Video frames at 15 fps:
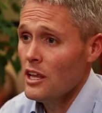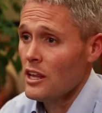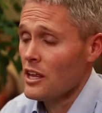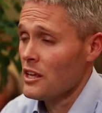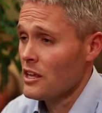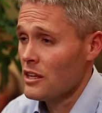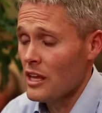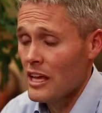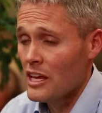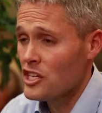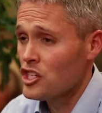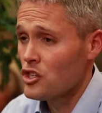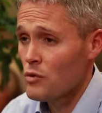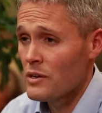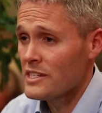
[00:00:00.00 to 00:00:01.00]
The
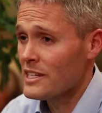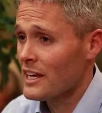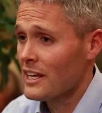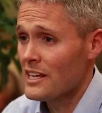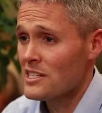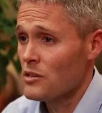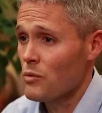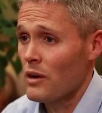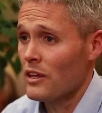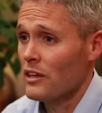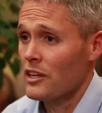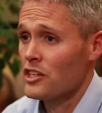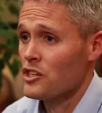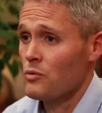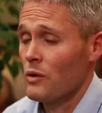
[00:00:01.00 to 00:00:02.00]
issue, once again, isn't
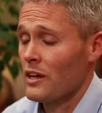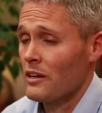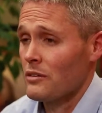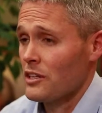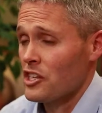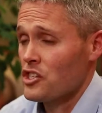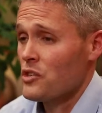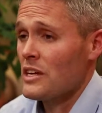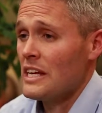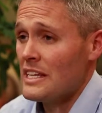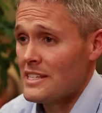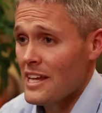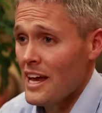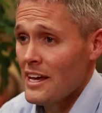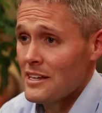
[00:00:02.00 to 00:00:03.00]
what the treaty
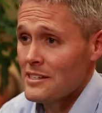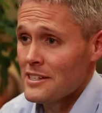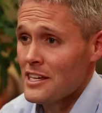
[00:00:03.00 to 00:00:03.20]
says.